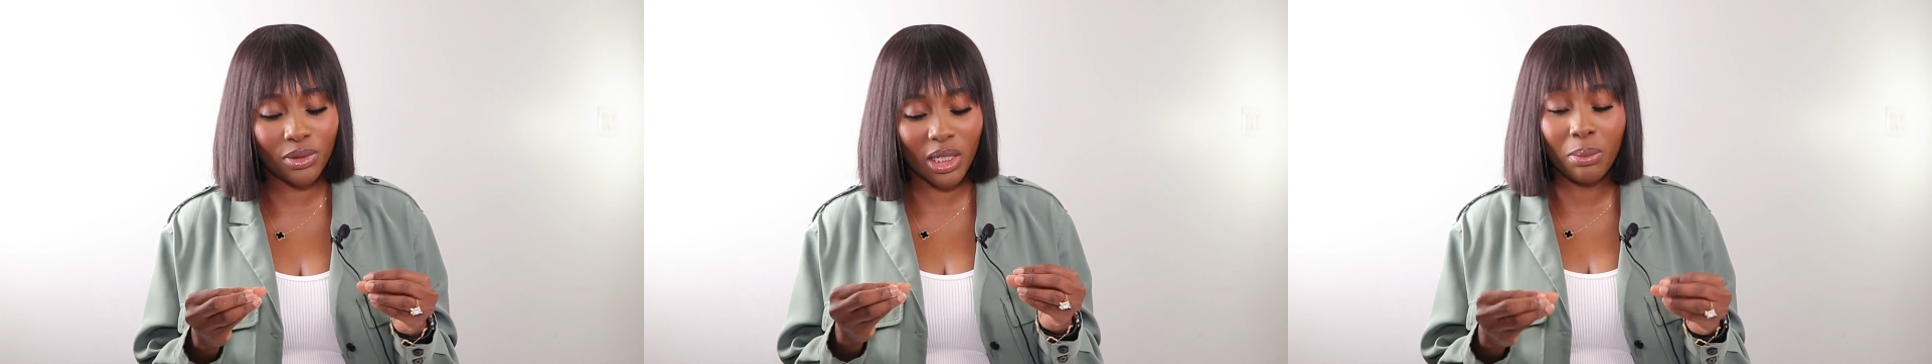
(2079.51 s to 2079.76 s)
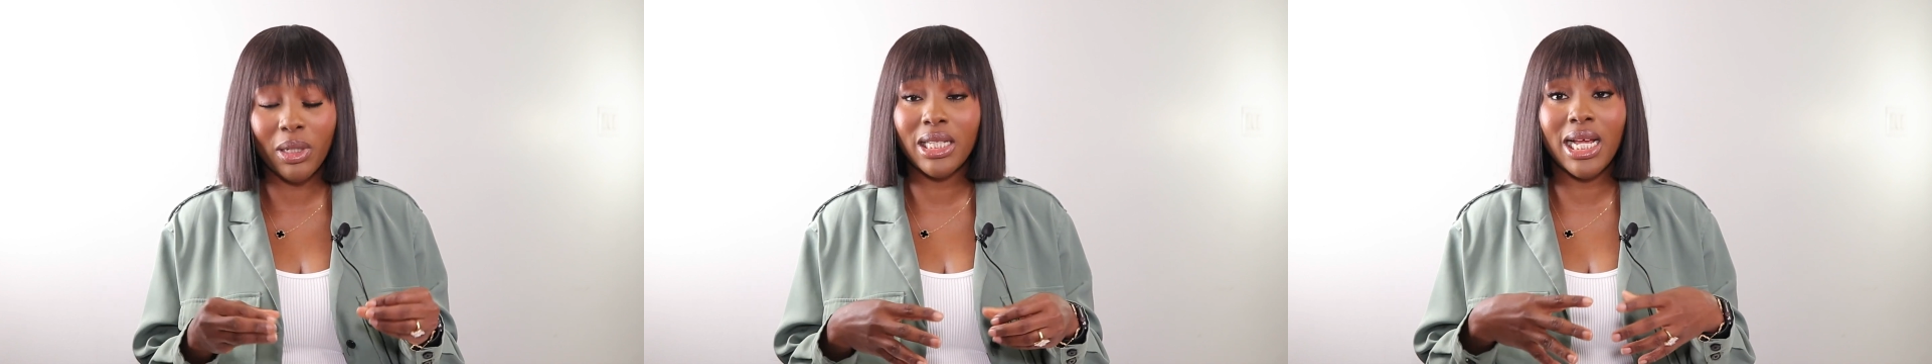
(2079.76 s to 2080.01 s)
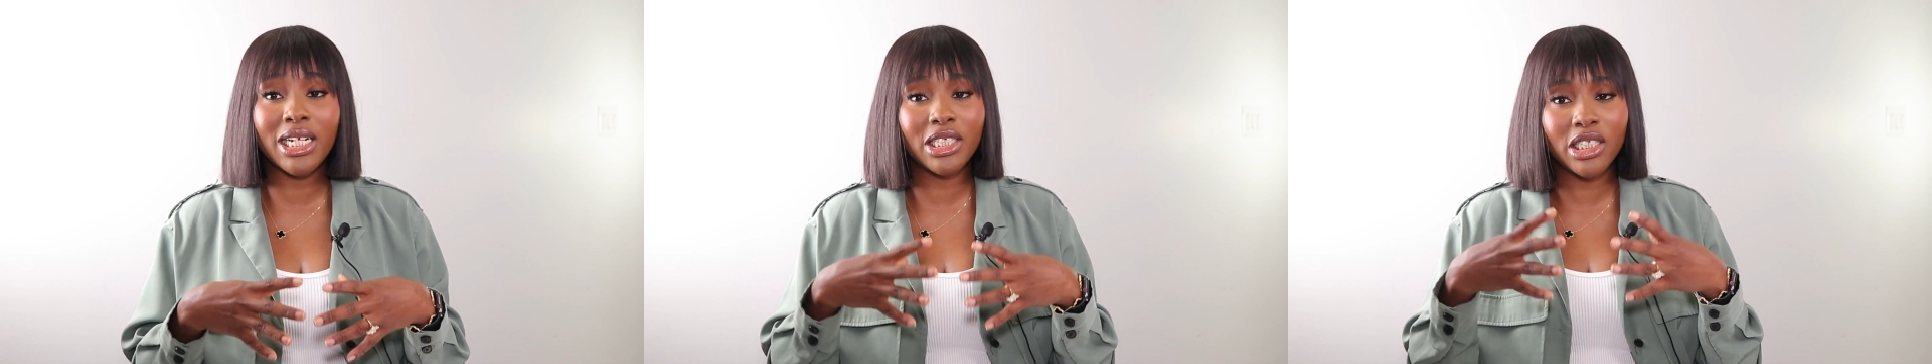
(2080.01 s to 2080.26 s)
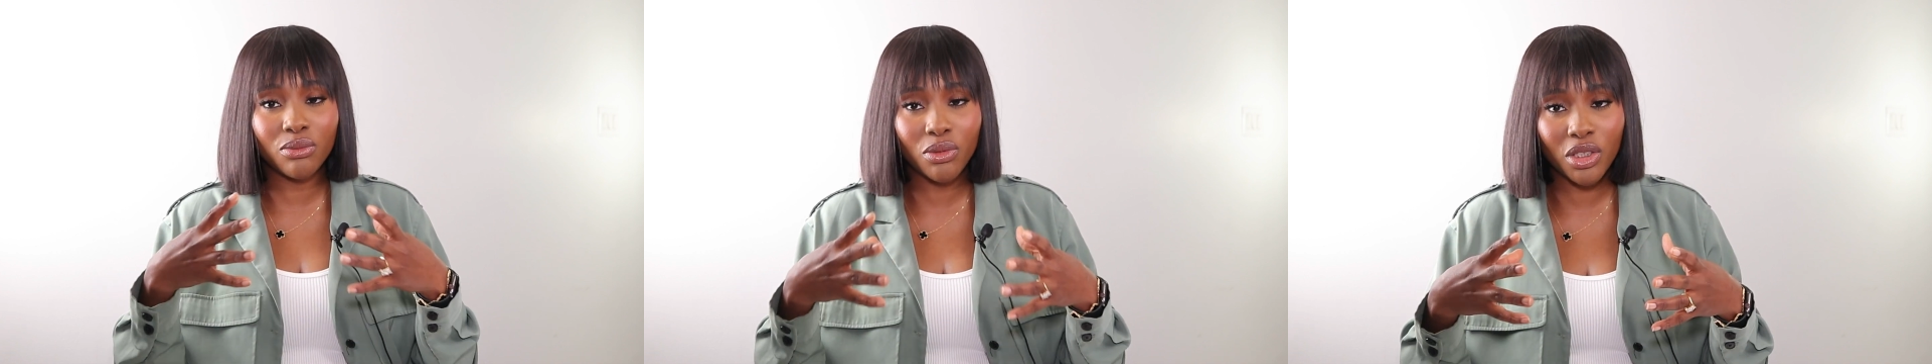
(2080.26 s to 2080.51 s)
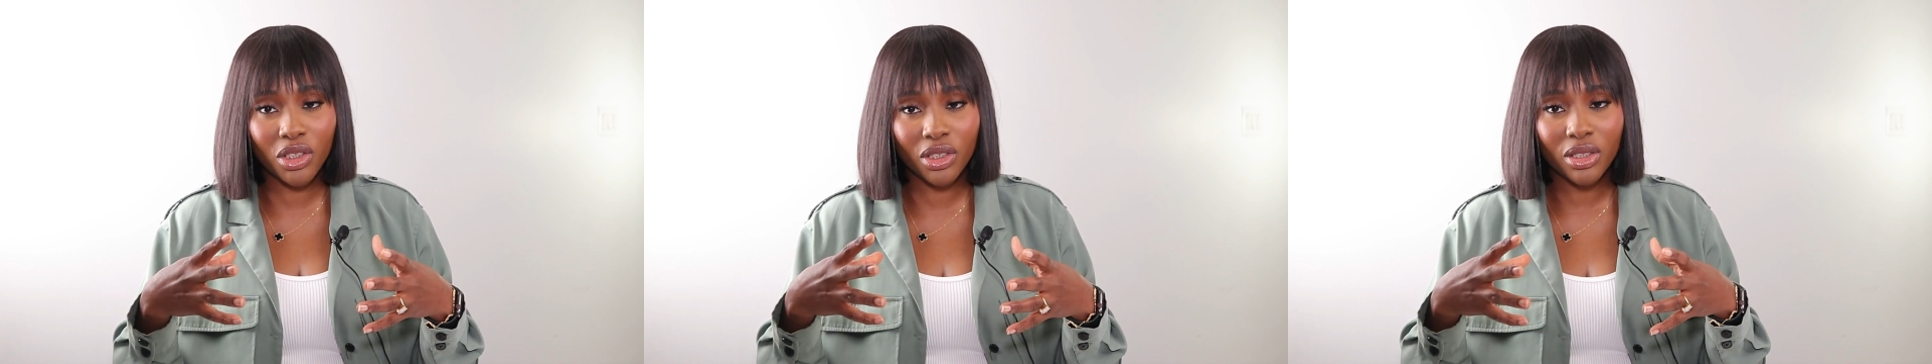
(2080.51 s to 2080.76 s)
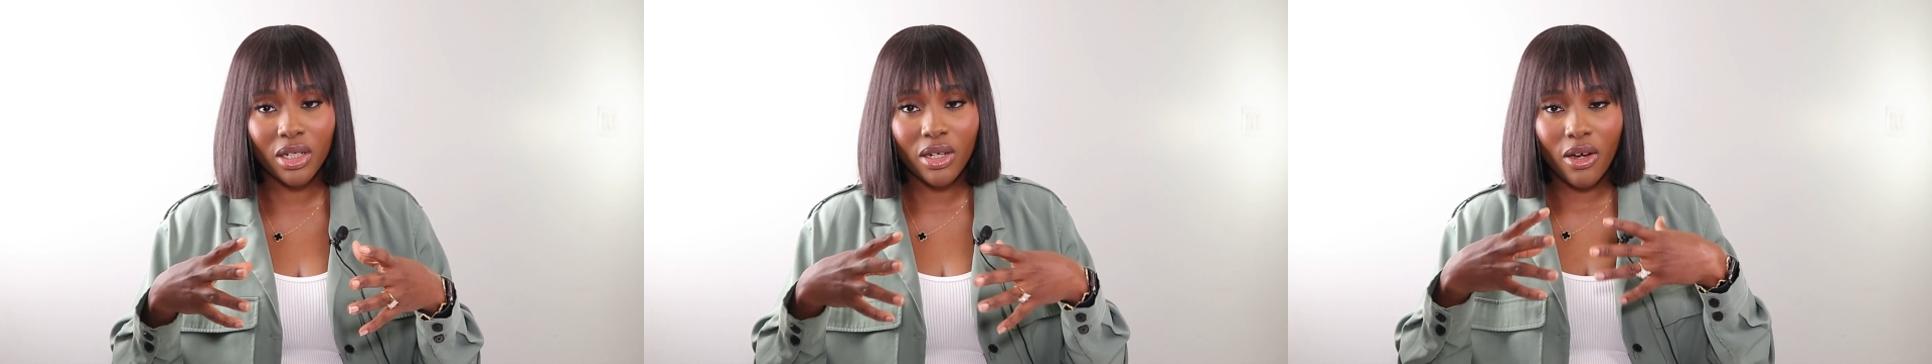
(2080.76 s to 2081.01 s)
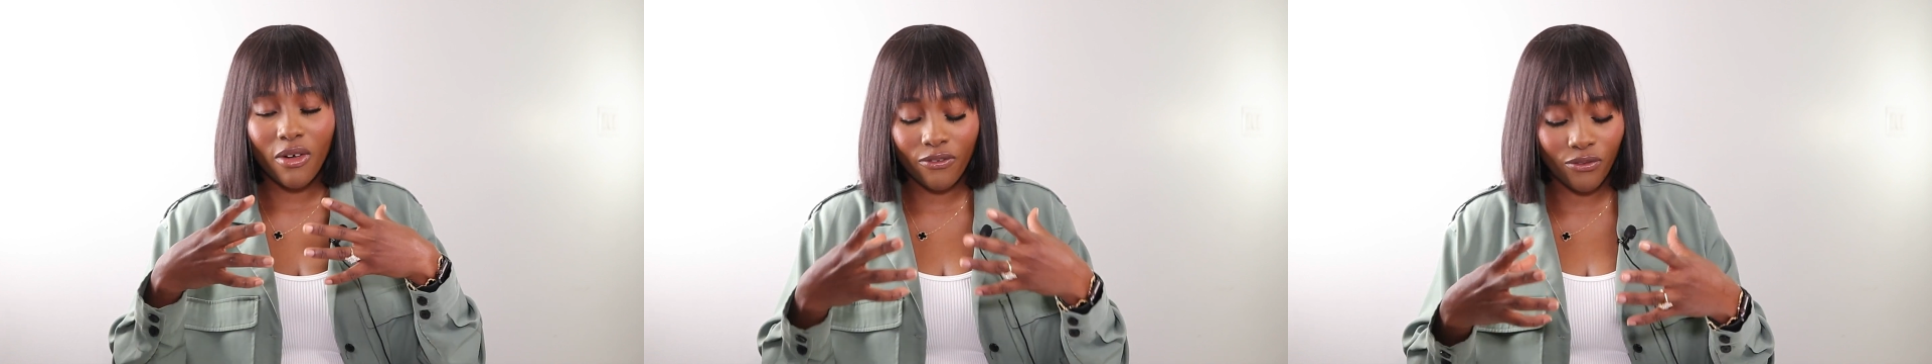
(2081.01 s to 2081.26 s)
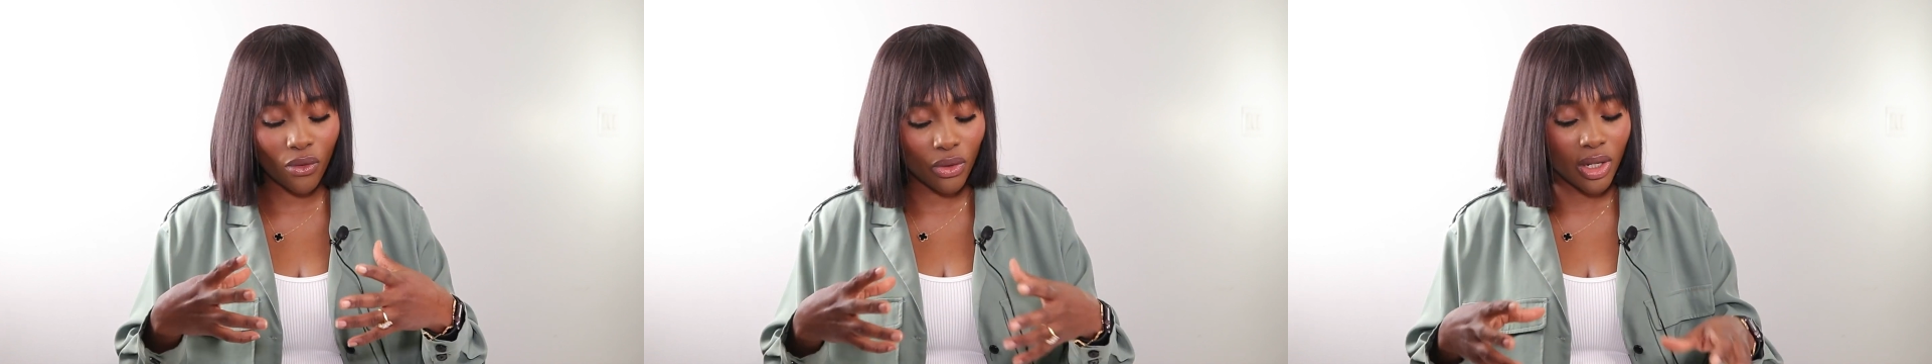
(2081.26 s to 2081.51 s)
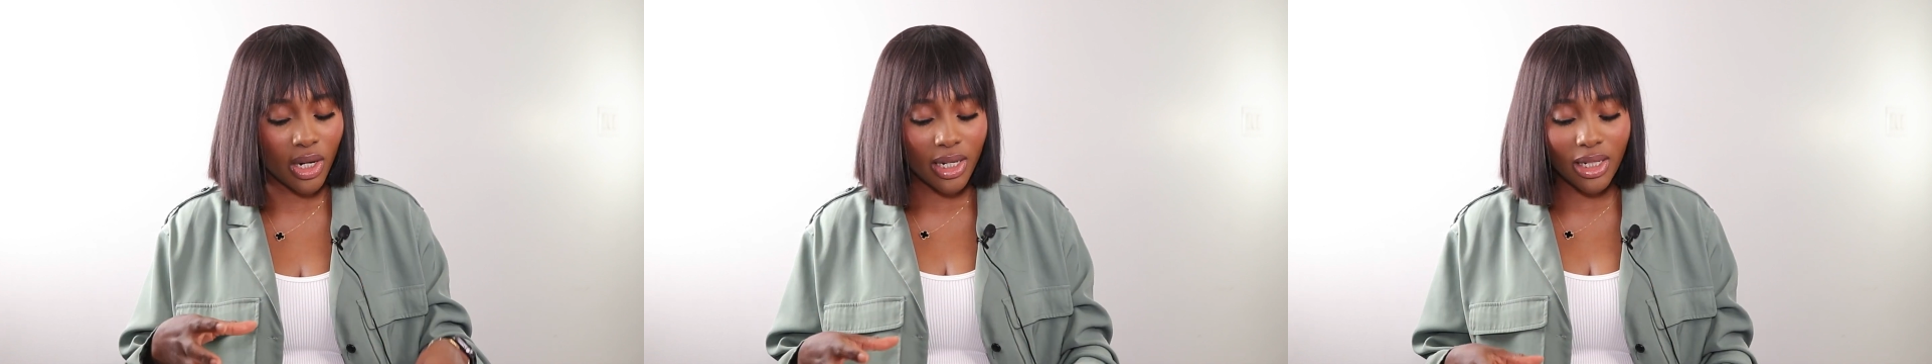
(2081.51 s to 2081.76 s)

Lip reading: Some that actually reach for.